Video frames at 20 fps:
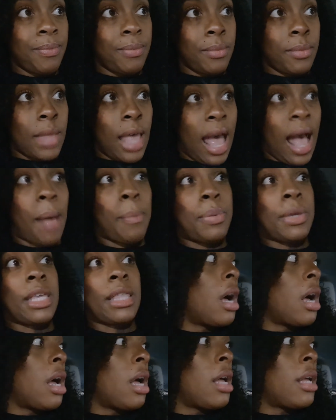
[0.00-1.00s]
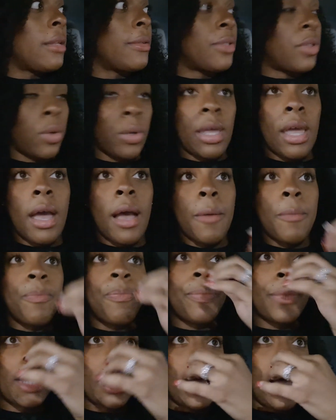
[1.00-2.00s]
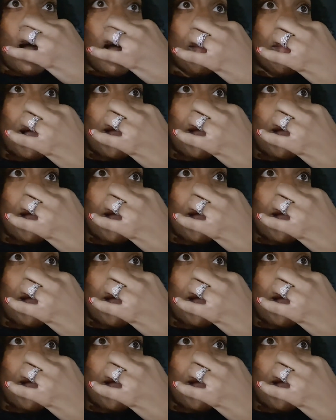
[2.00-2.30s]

happy. So yeah, um,